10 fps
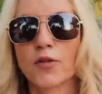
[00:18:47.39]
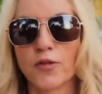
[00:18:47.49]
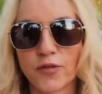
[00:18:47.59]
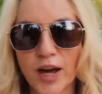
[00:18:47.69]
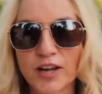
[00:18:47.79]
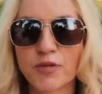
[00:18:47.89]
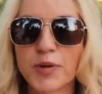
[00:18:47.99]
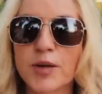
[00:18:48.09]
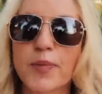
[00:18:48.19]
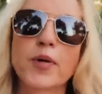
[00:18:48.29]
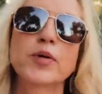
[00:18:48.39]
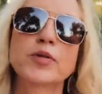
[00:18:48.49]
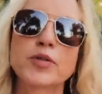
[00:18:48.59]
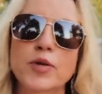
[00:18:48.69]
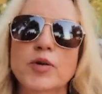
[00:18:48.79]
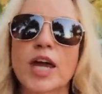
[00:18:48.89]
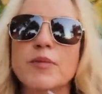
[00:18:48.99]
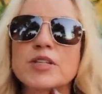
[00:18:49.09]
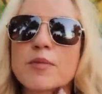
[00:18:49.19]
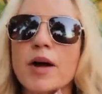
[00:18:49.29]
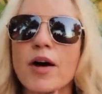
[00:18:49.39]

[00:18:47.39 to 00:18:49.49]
5 people who came into my